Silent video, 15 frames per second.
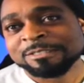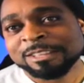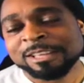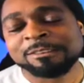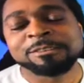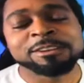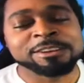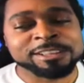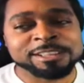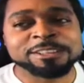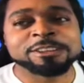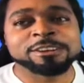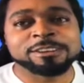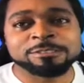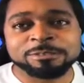Yeah, we're looking
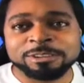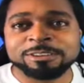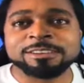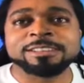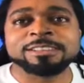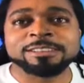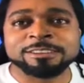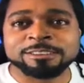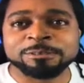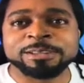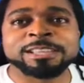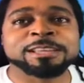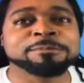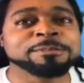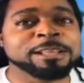good. We're looking good. We
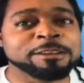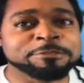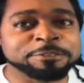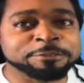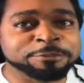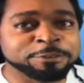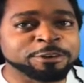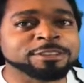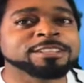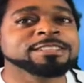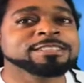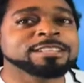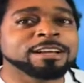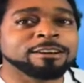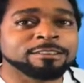came down from 14
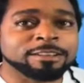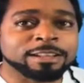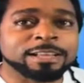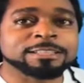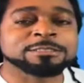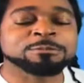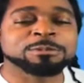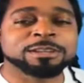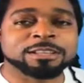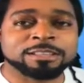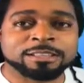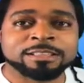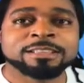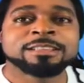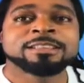down last
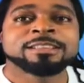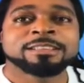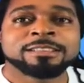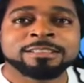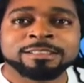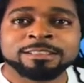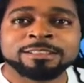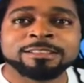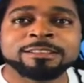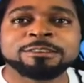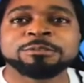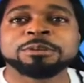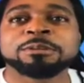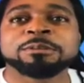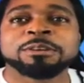week. You
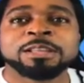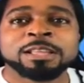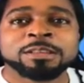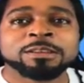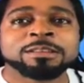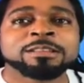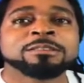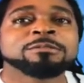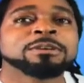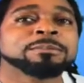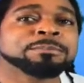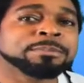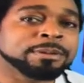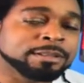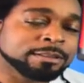know, we
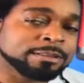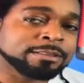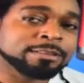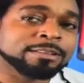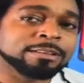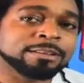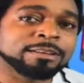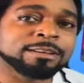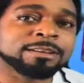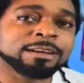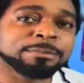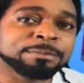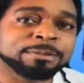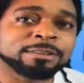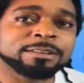beat a
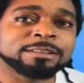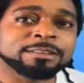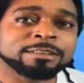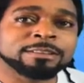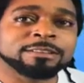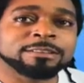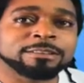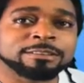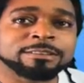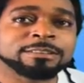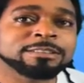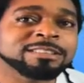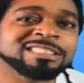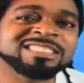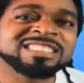couple, you
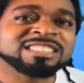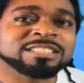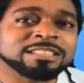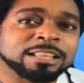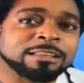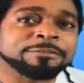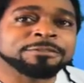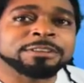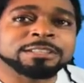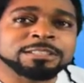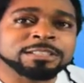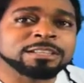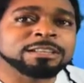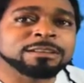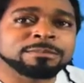know, iffy
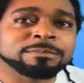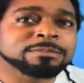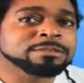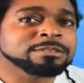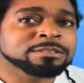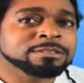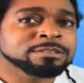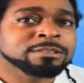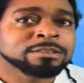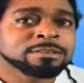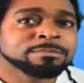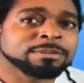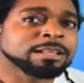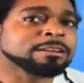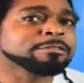teams.
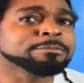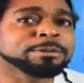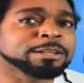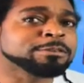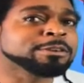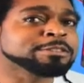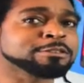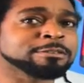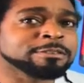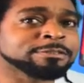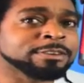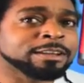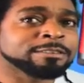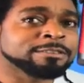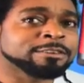But everybody was over
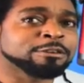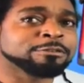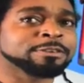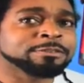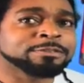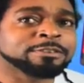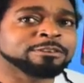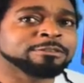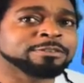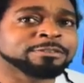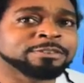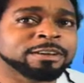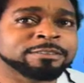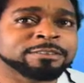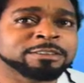
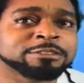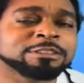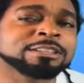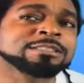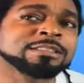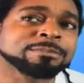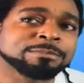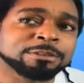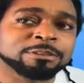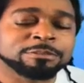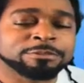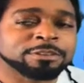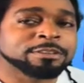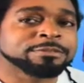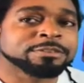500, except, you know,
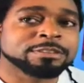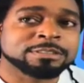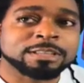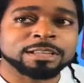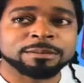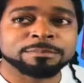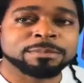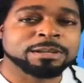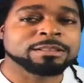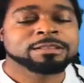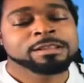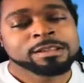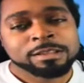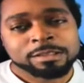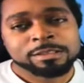for the first game. But,
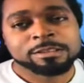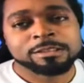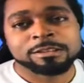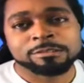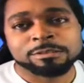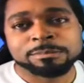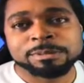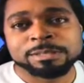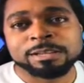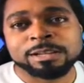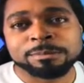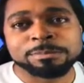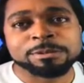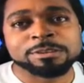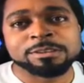you know, we beat a
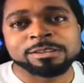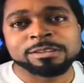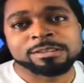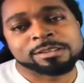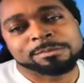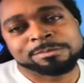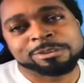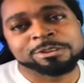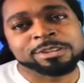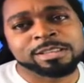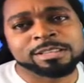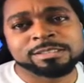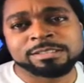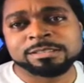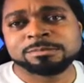couple
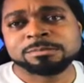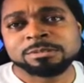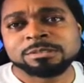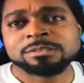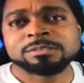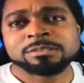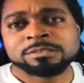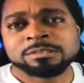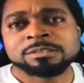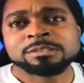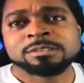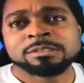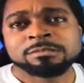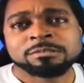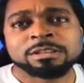okay teams.
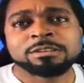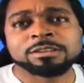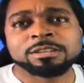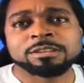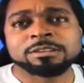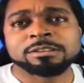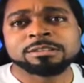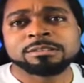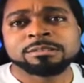We're looking good.